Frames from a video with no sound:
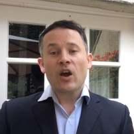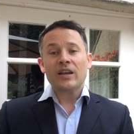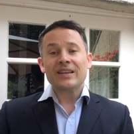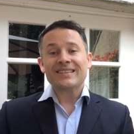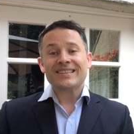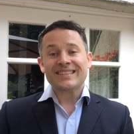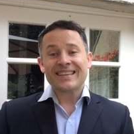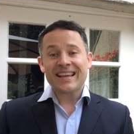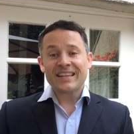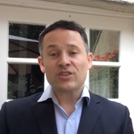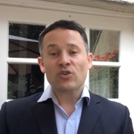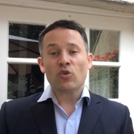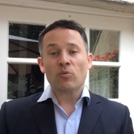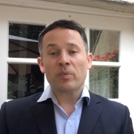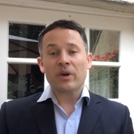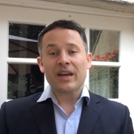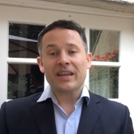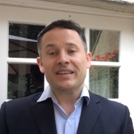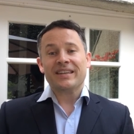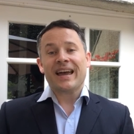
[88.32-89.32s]
set up
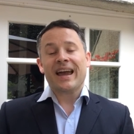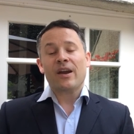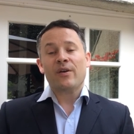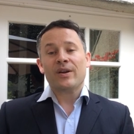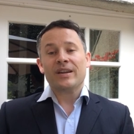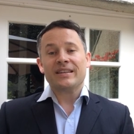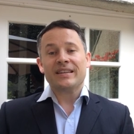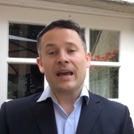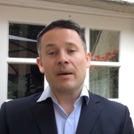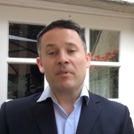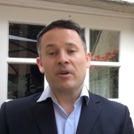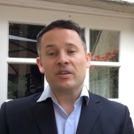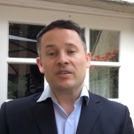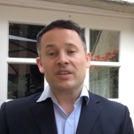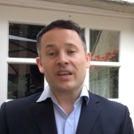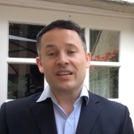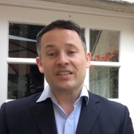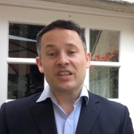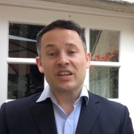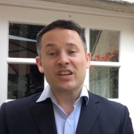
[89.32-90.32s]
a direct
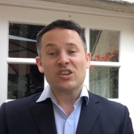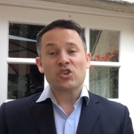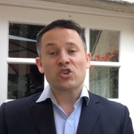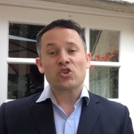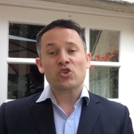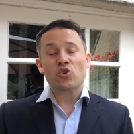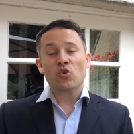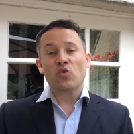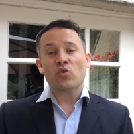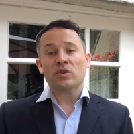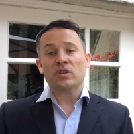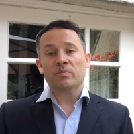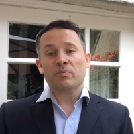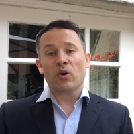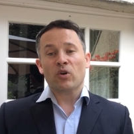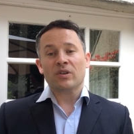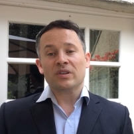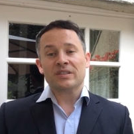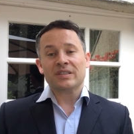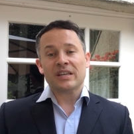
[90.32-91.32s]
debit as an insurance
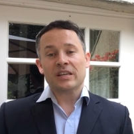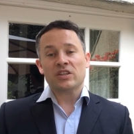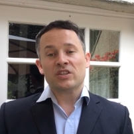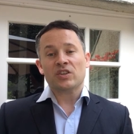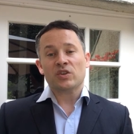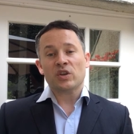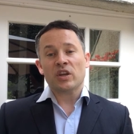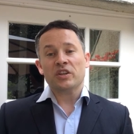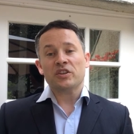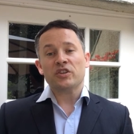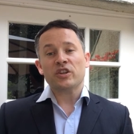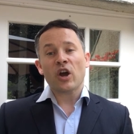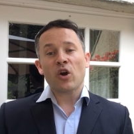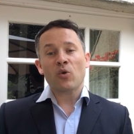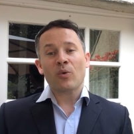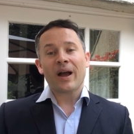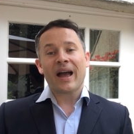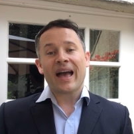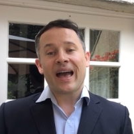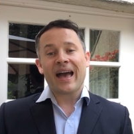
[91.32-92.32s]
policy so you
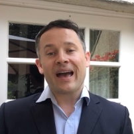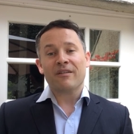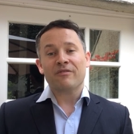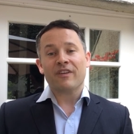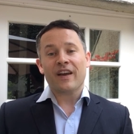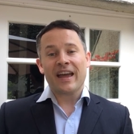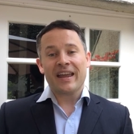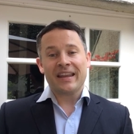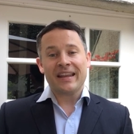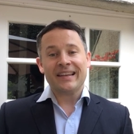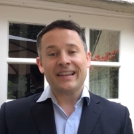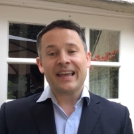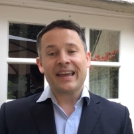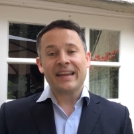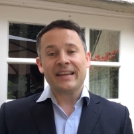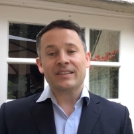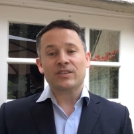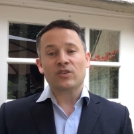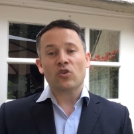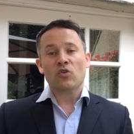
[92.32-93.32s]
don't have any
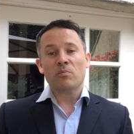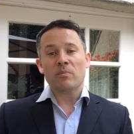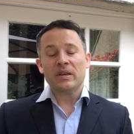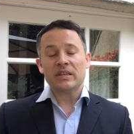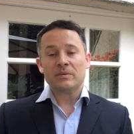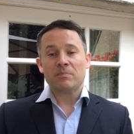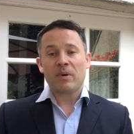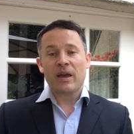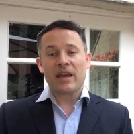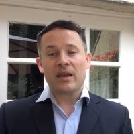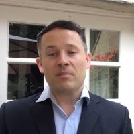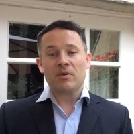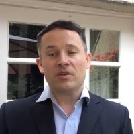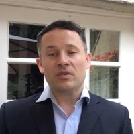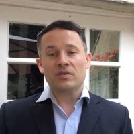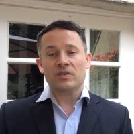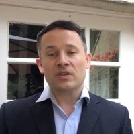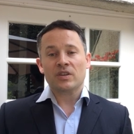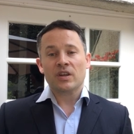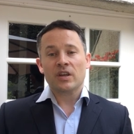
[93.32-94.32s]
late or missed
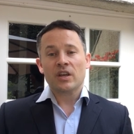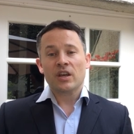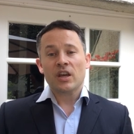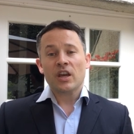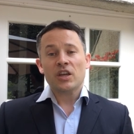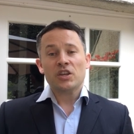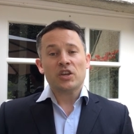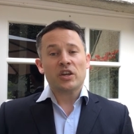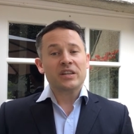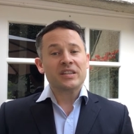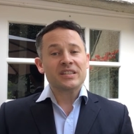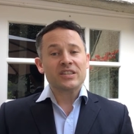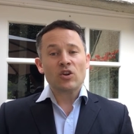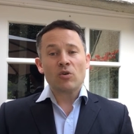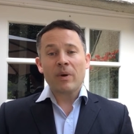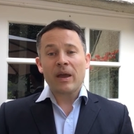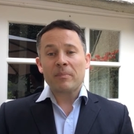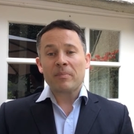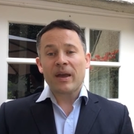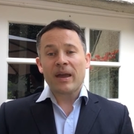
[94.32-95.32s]
payments. You can still
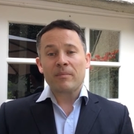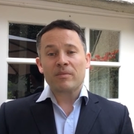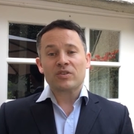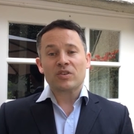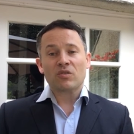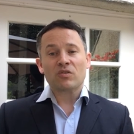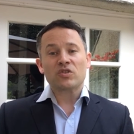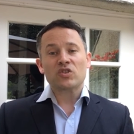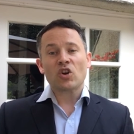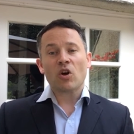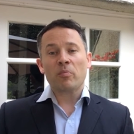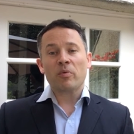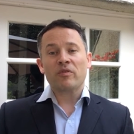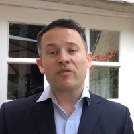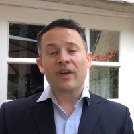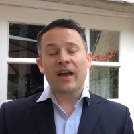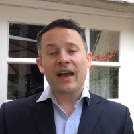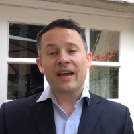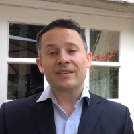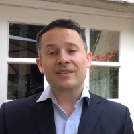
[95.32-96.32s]
make payments on top of
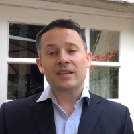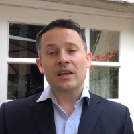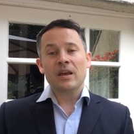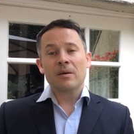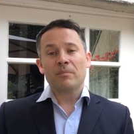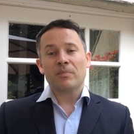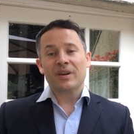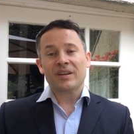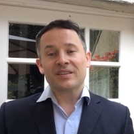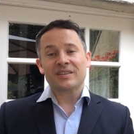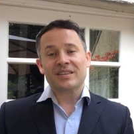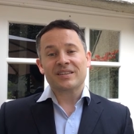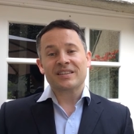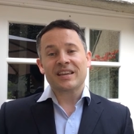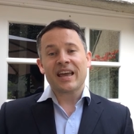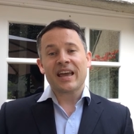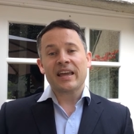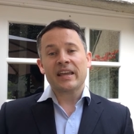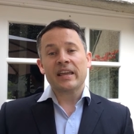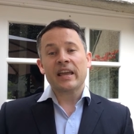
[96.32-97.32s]
that, but as I
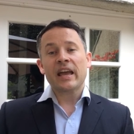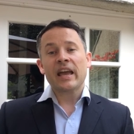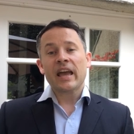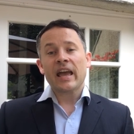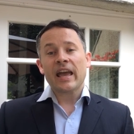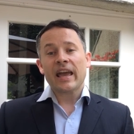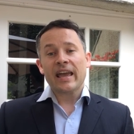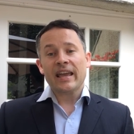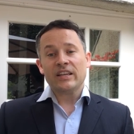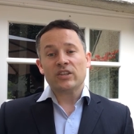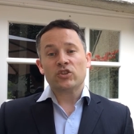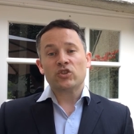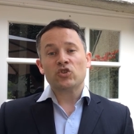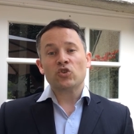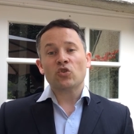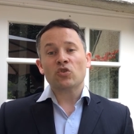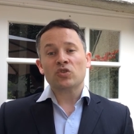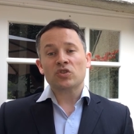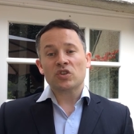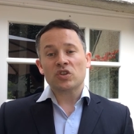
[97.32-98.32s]
say, it's
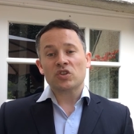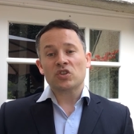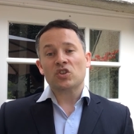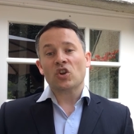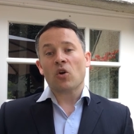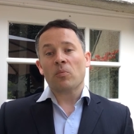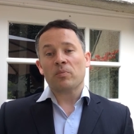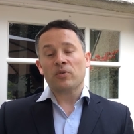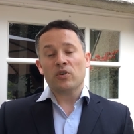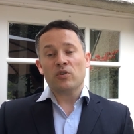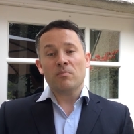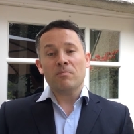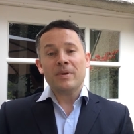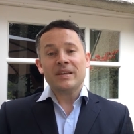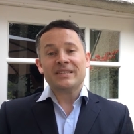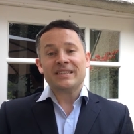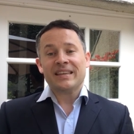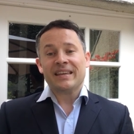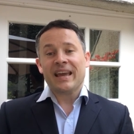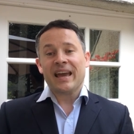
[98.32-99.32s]
just to stop you
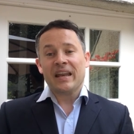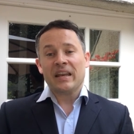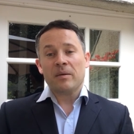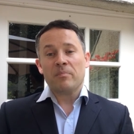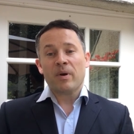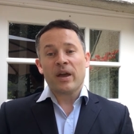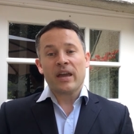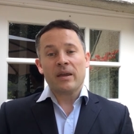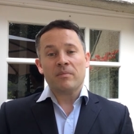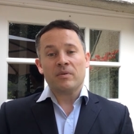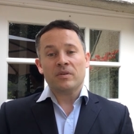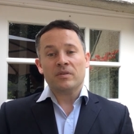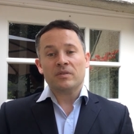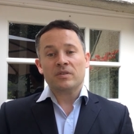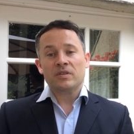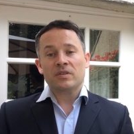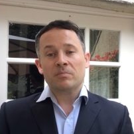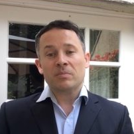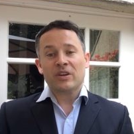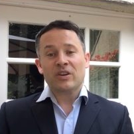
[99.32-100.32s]
missing any
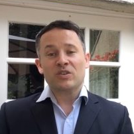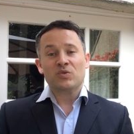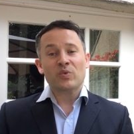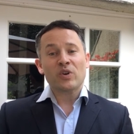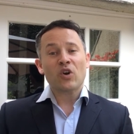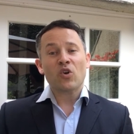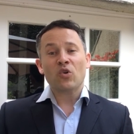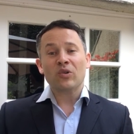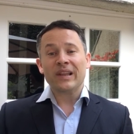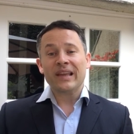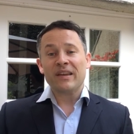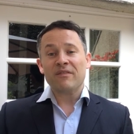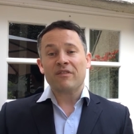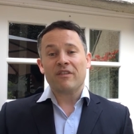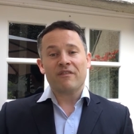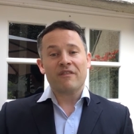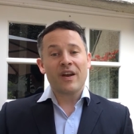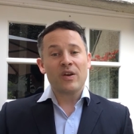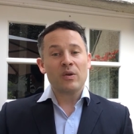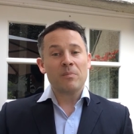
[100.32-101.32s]
payments, because we all live
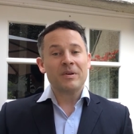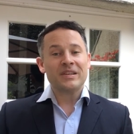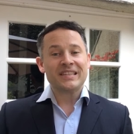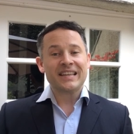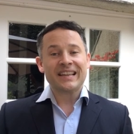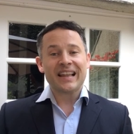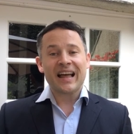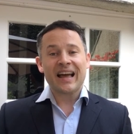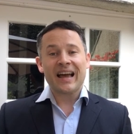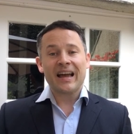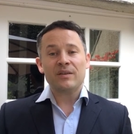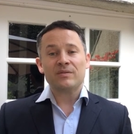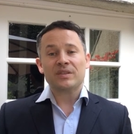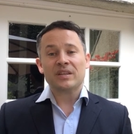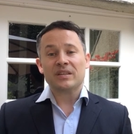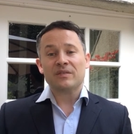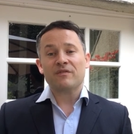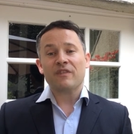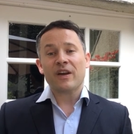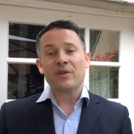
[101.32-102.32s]
very busy lives.
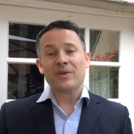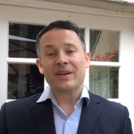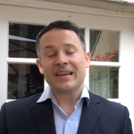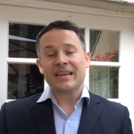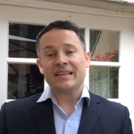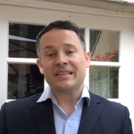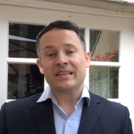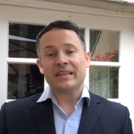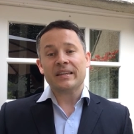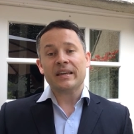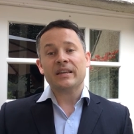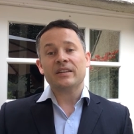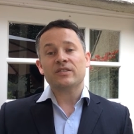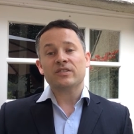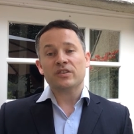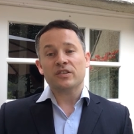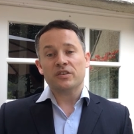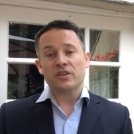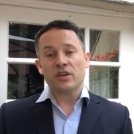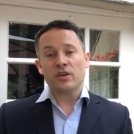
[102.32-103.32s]
It's very easy
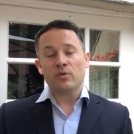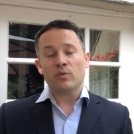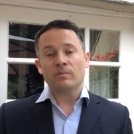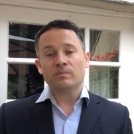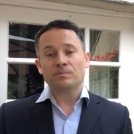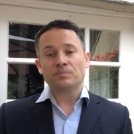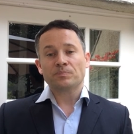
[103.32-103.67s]
to do.